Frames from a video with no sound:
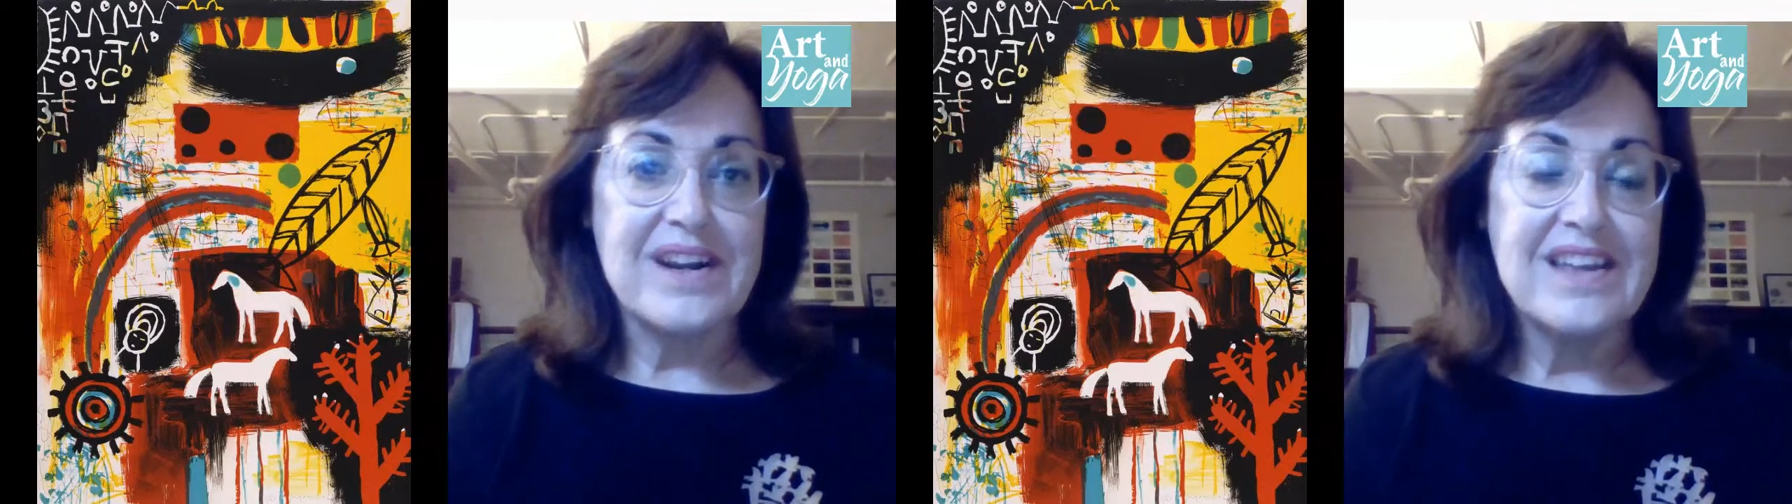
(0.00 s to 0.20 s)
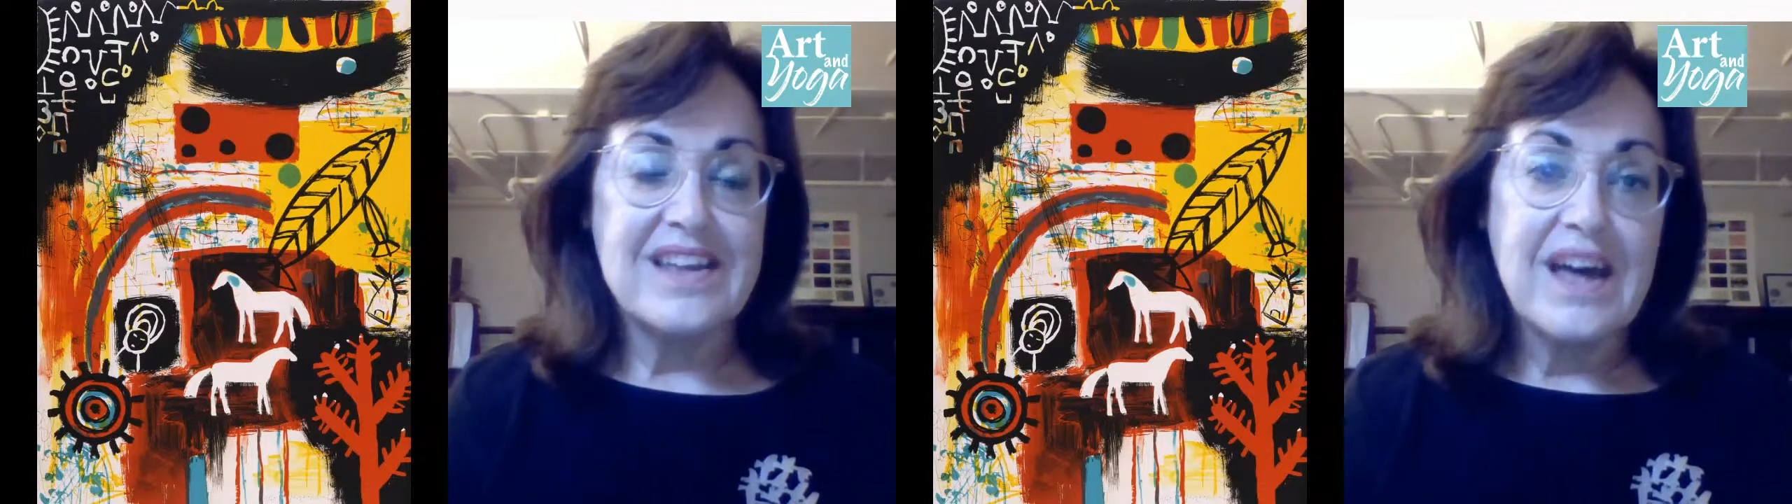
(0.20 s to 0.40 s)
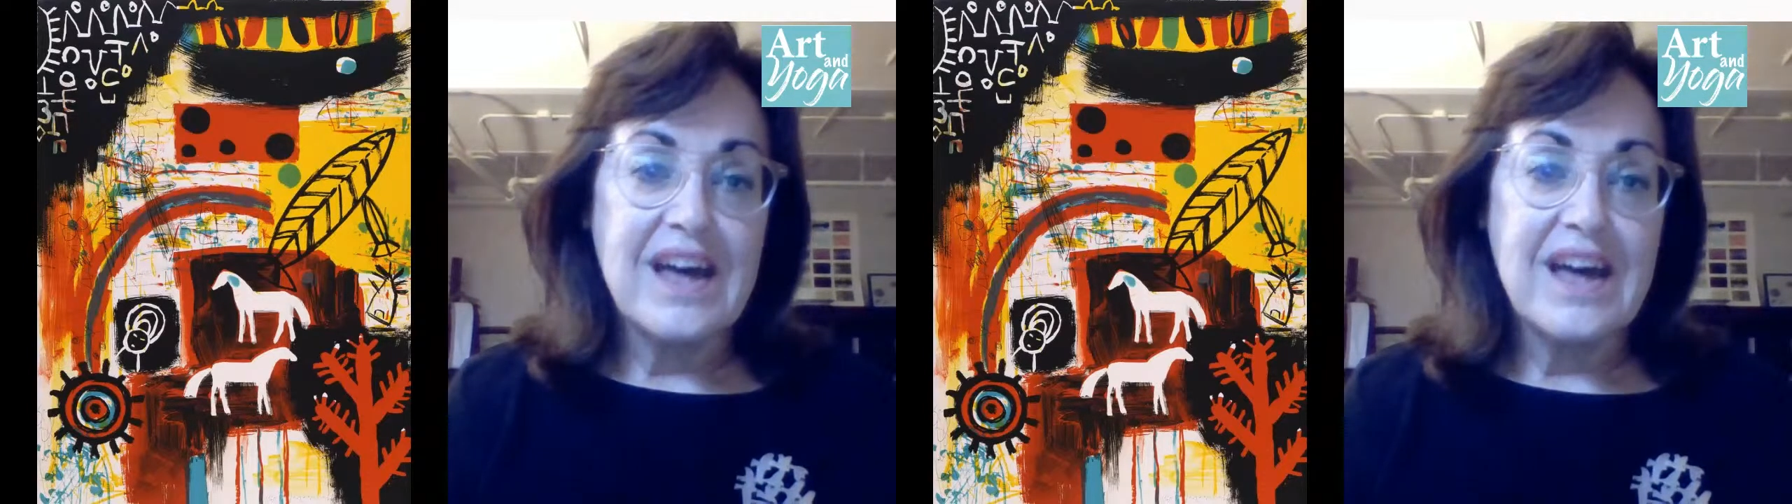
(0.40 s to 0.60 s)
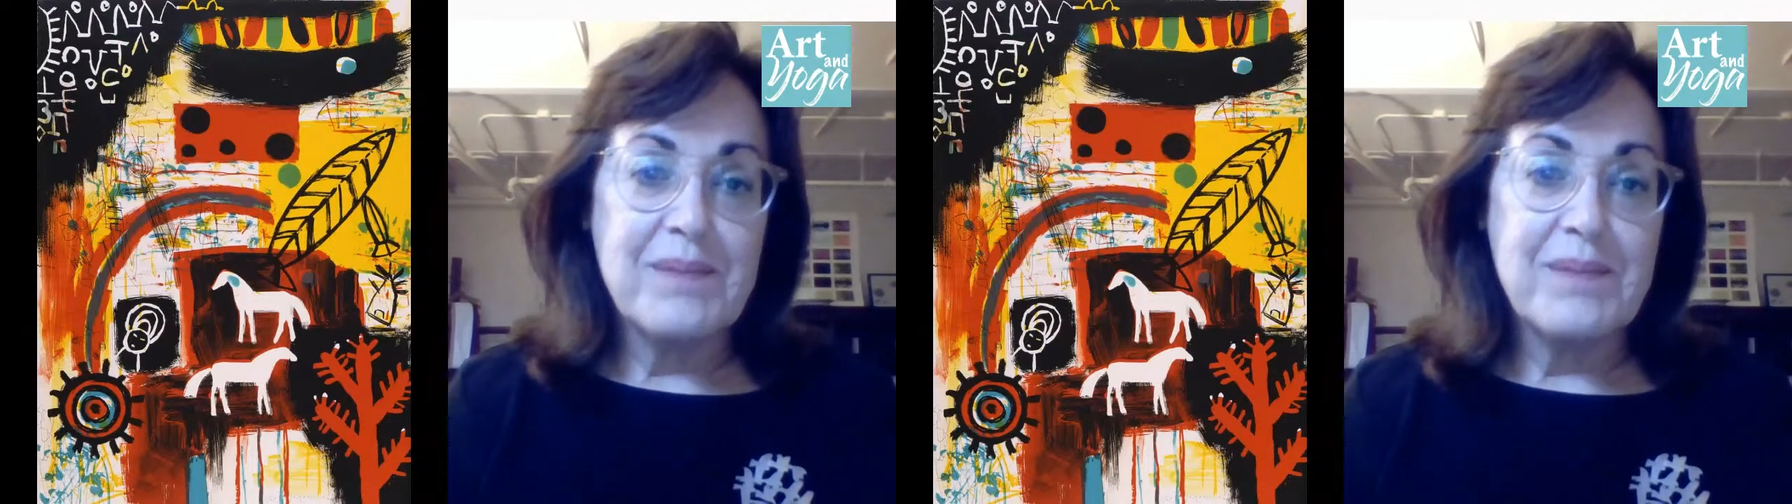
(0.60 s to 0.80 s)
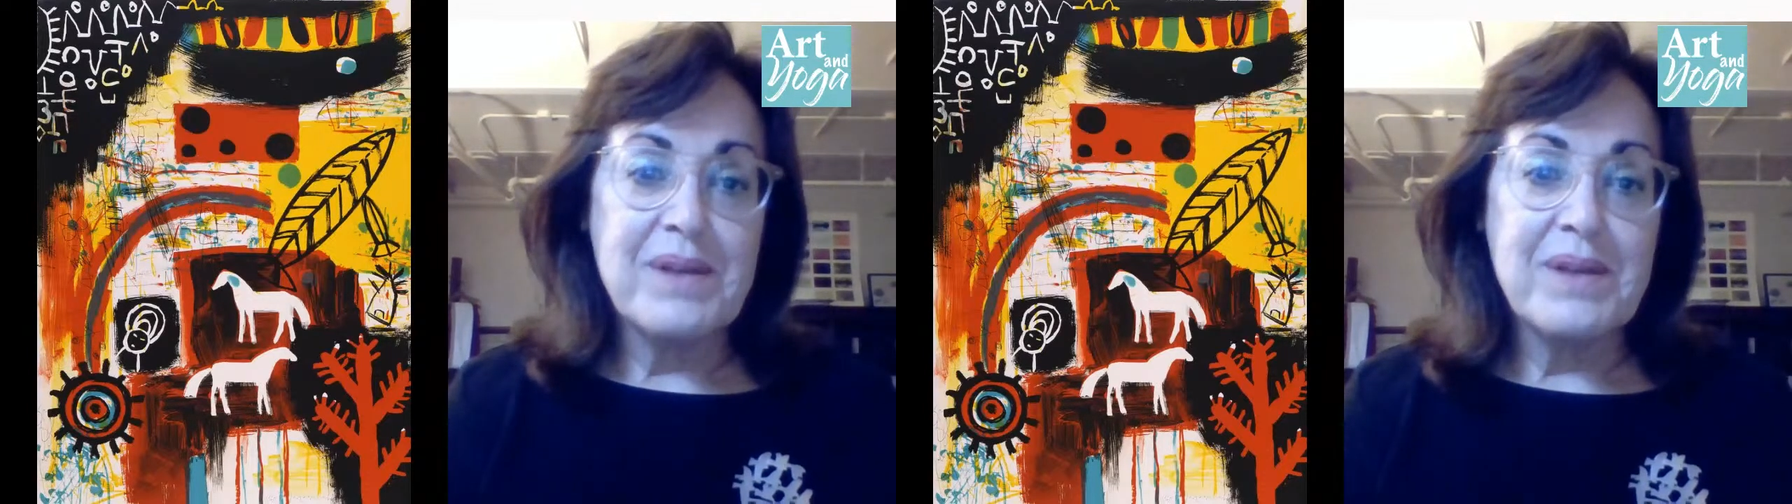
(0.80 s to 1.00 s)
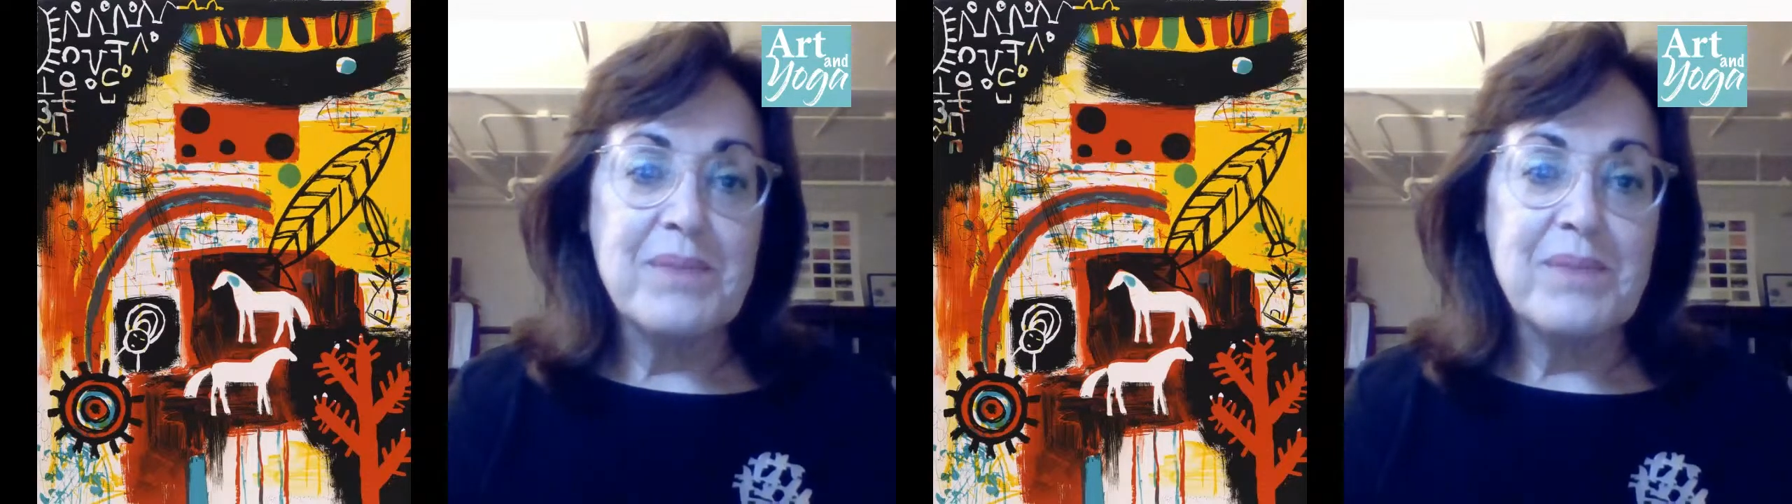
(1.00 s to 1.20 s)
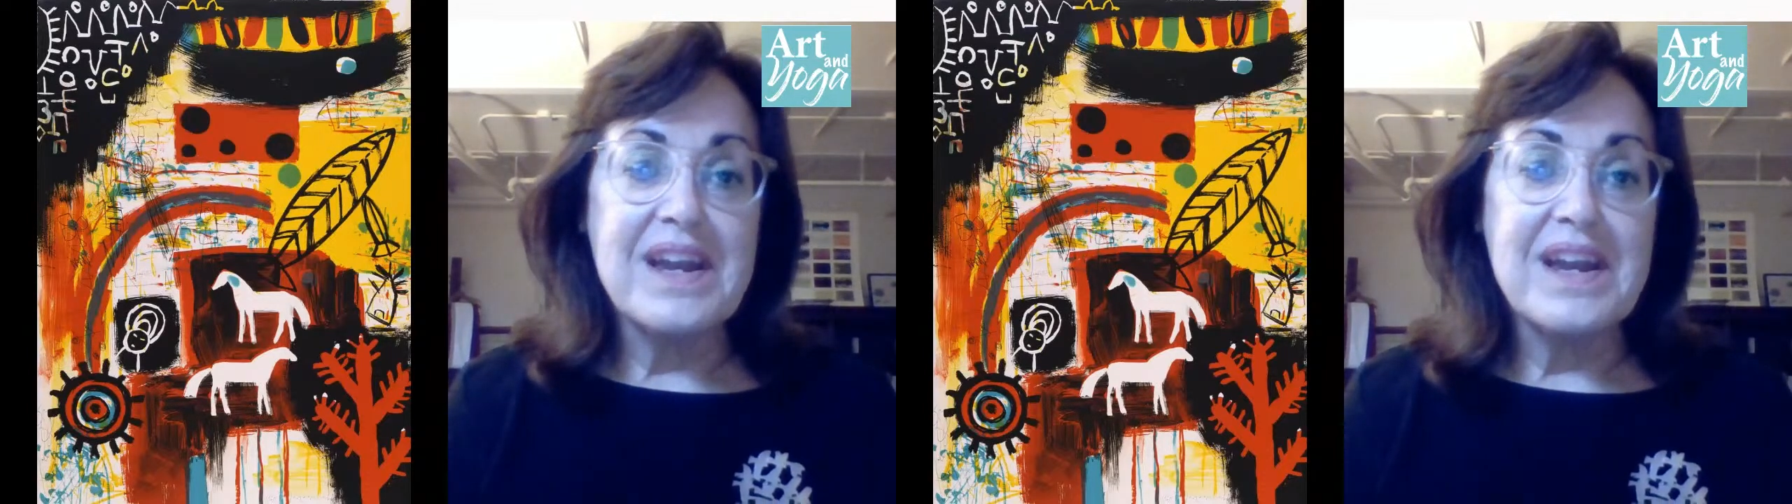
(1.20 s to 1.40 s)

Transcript: I'm Mary Murray. I'm the